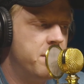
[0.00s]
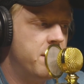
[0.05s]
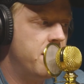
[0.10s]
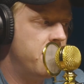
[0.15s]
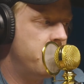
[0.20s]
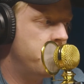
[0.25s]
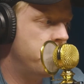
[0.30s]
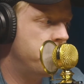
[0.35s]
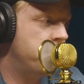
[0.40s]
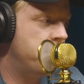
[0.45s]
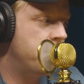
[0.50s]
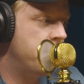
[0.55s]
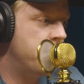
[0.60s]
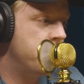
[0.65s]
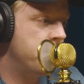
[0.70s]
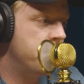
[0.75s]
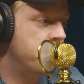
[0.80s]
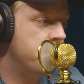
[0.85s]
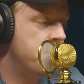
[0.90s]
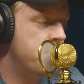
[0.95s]
that you used
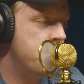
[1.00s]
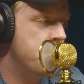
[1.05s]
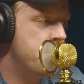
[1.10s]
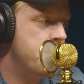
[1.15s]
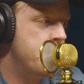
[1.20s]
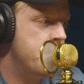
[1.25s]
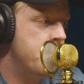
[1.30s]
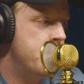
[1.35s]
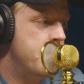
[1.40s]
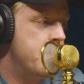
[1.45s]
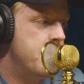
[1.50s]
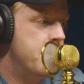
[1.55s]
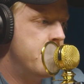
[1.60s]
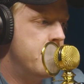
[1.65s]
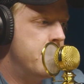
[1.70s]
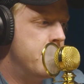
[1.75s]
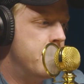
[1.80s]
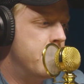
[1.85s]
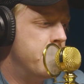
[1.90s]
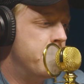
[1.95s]
it.
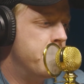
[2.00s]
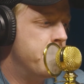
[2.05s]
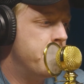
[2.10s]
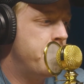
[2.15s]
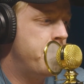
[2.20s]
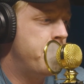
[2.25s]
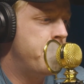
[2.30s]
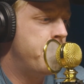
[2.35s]
And